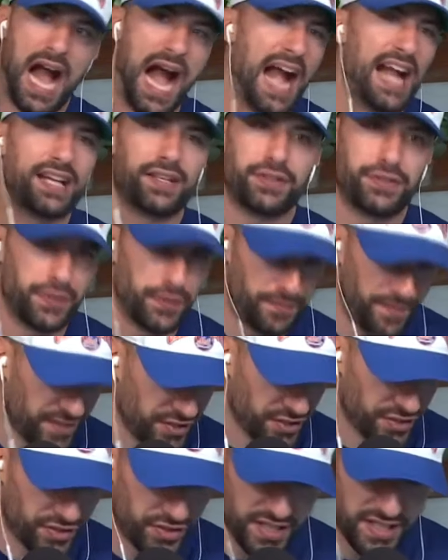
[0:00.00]
hide
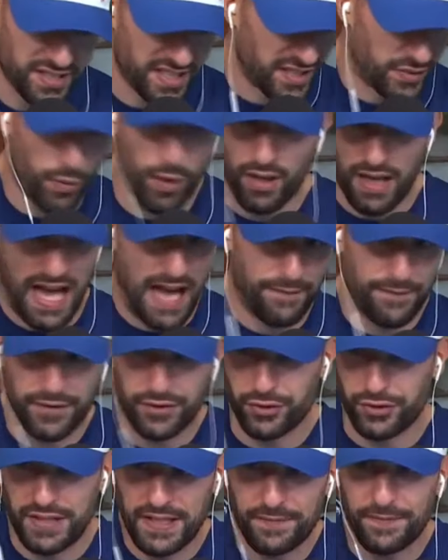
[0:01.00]
deficiencies as well,
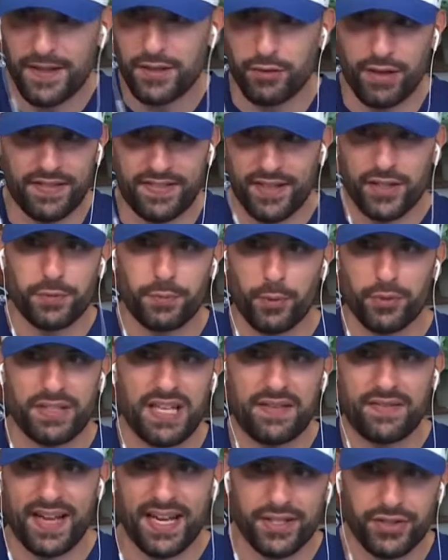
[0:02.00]
offense or defense, right? They're supposed
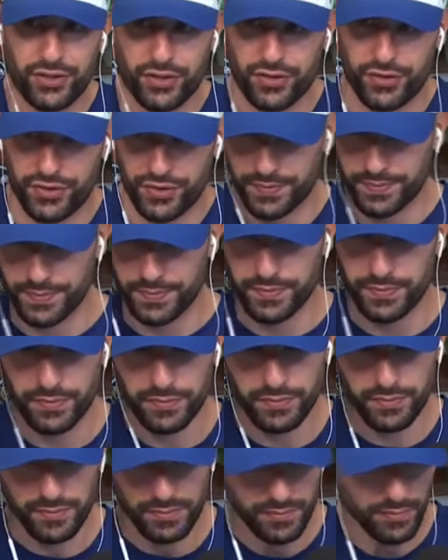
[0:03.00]
to have answers
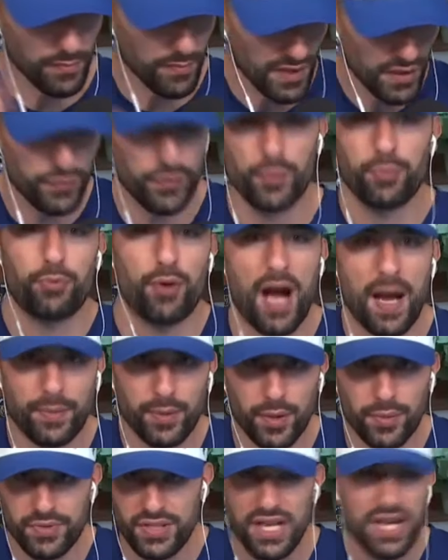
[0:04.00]
for
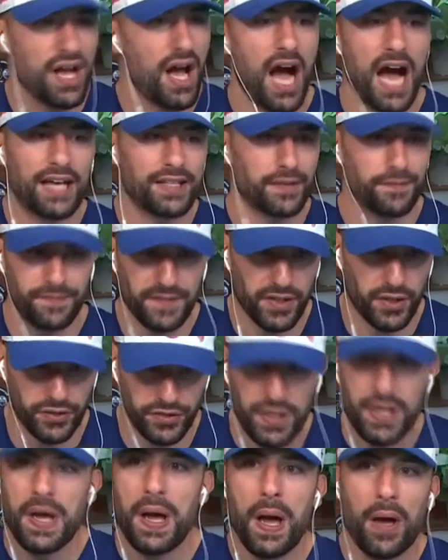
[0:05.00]
problems on the
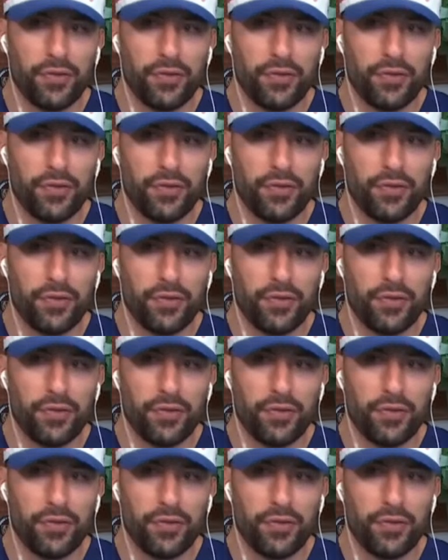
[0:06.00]
field.